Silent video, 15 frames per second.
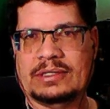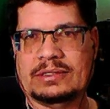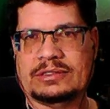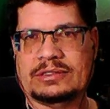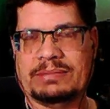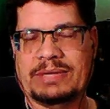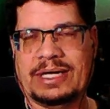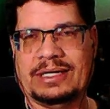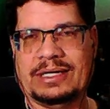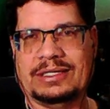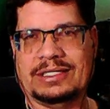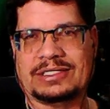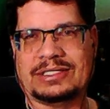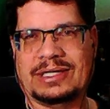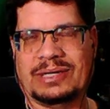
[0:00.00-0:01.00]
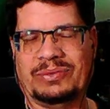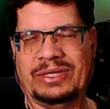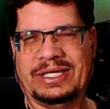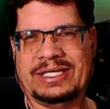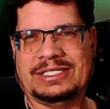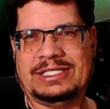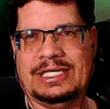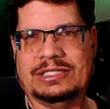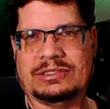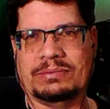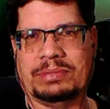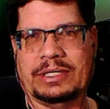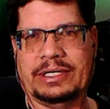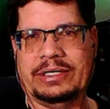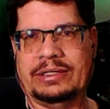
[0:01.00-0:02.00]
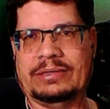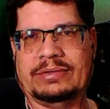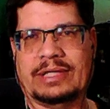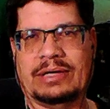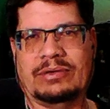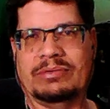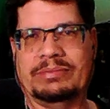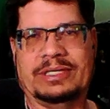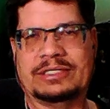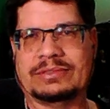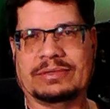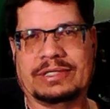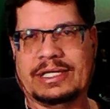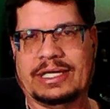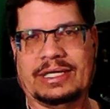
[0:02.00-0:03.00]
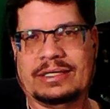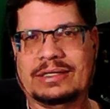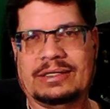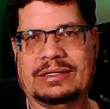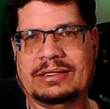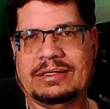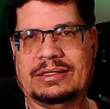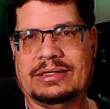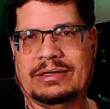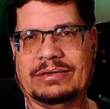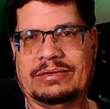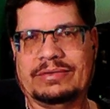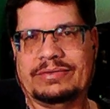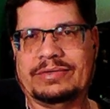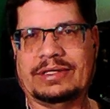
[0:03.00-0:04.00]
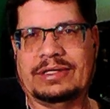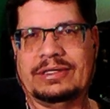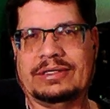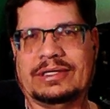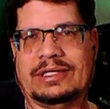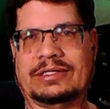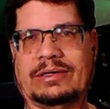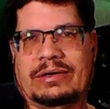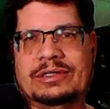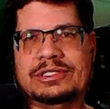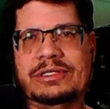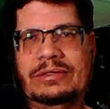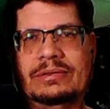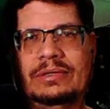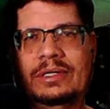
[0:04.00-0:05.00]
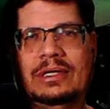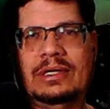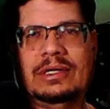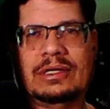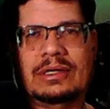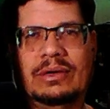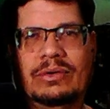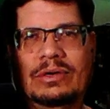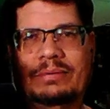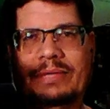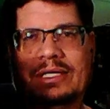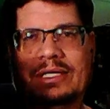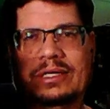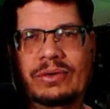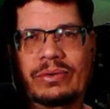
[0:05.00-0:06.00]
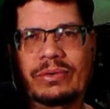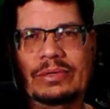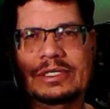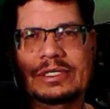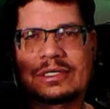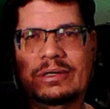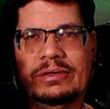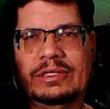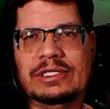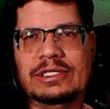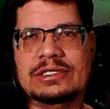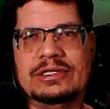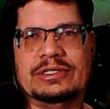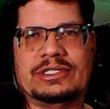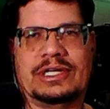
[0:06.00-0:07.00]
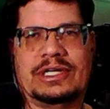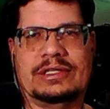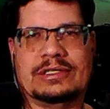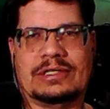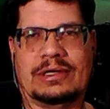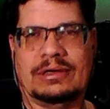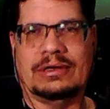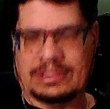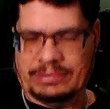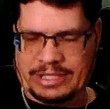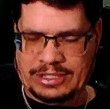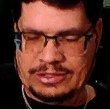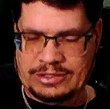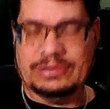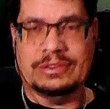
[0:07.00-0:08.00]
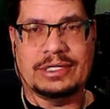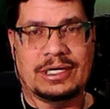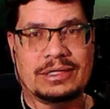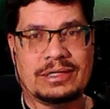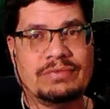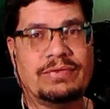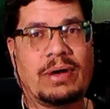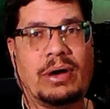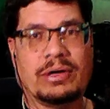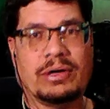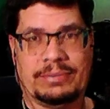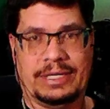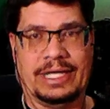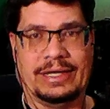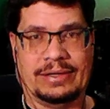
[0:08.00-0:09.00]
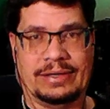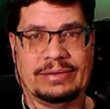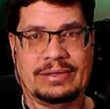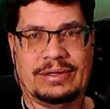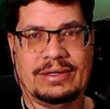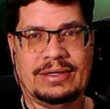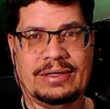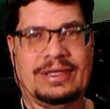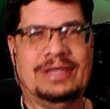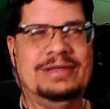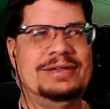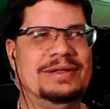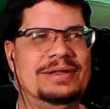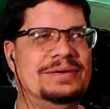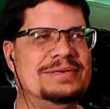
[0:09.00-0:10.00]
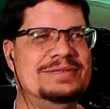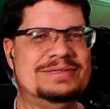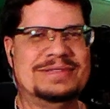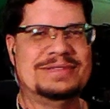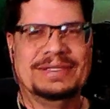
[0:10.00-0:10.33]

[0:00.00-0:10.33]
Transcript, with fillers: Somebody that's not really a seasoned player, they don't mess with that. The guitar is still going, making noise and all this, and they're trying to talk. I'm like, dude, cut the volume down, you know?